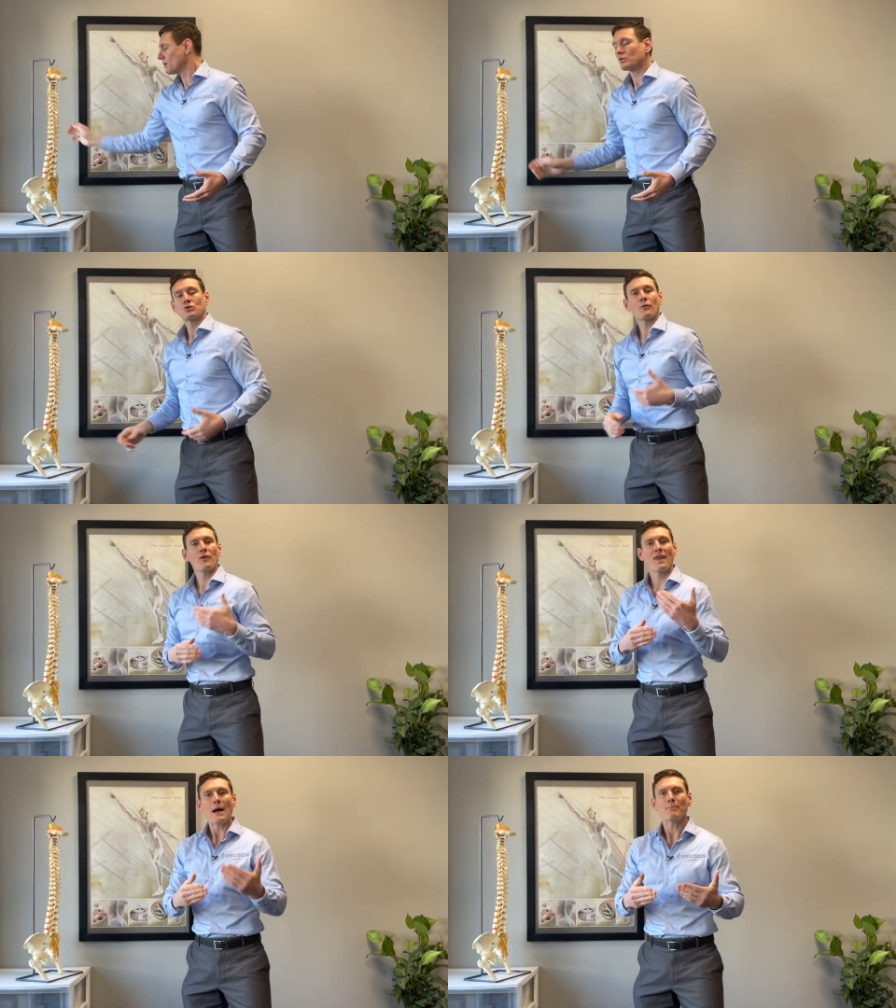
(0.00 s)
So for
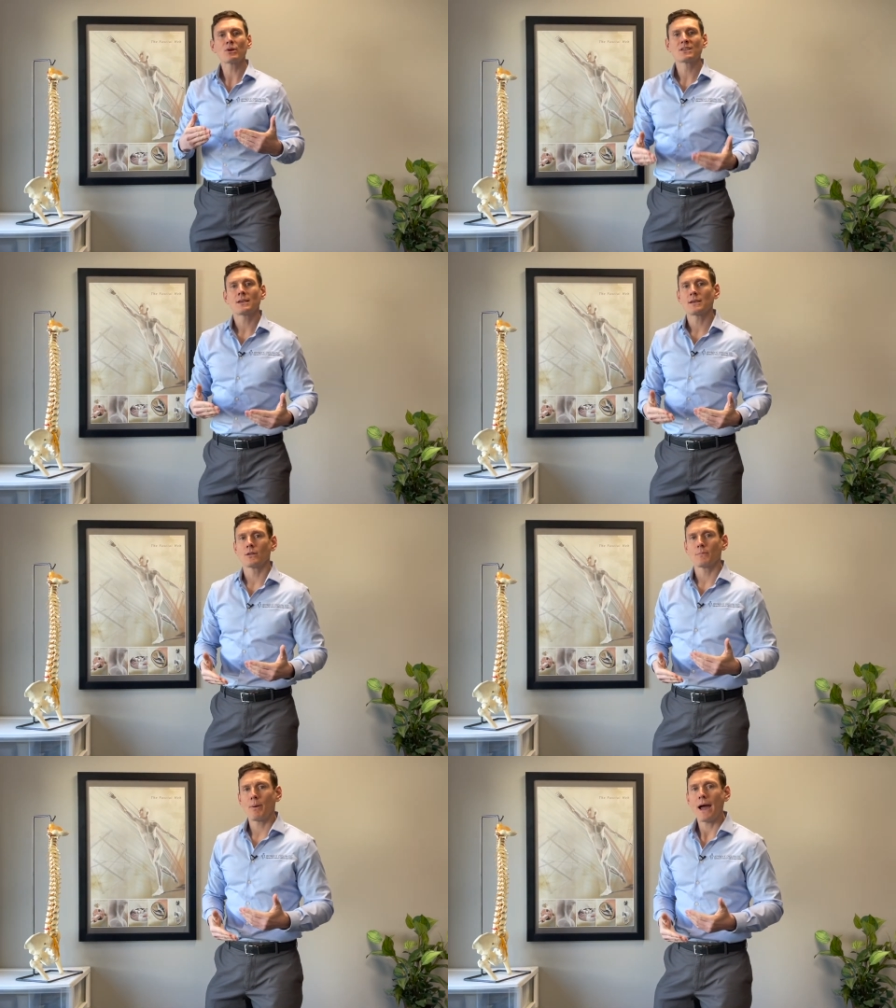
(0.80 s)
that
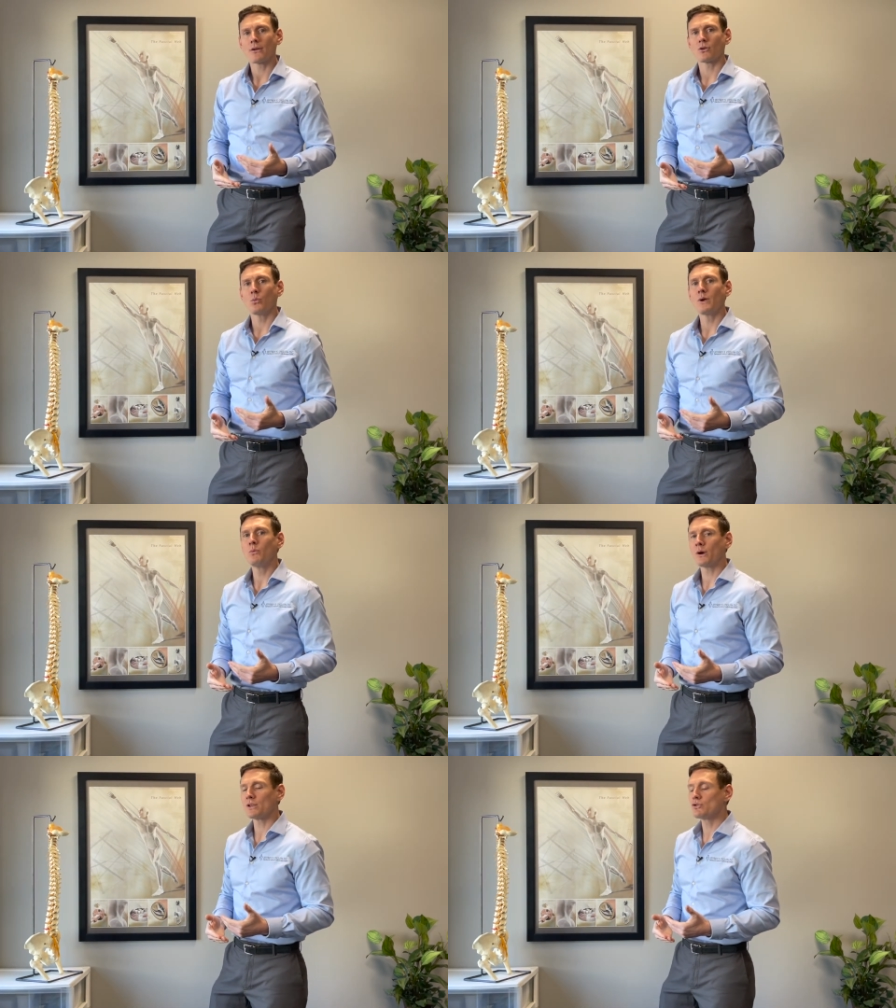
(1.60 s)
particular pattern, we
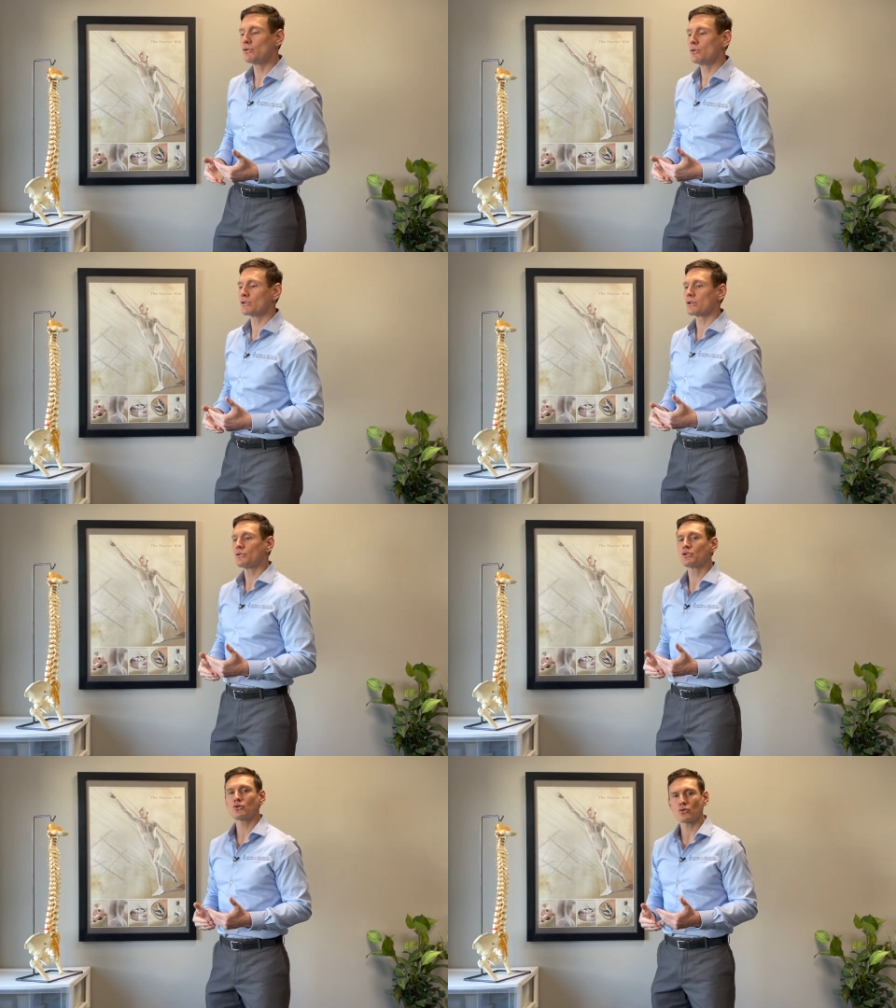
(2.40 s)
want to choose
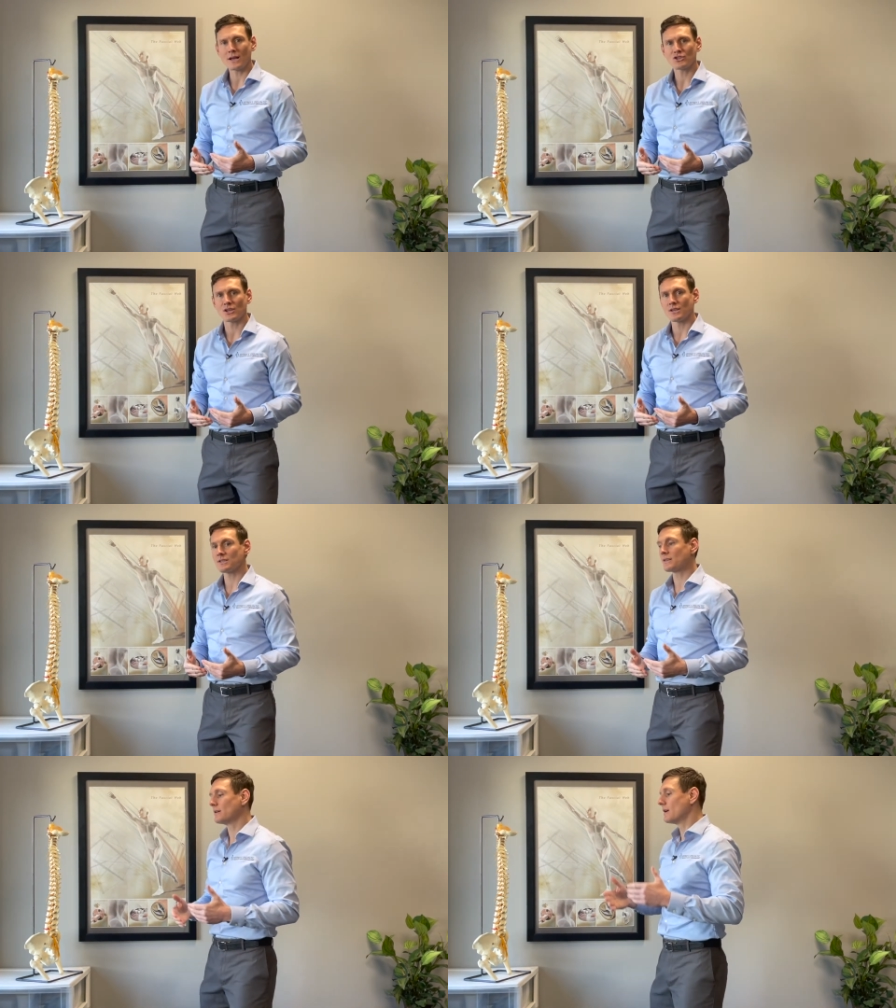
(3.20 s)
stretches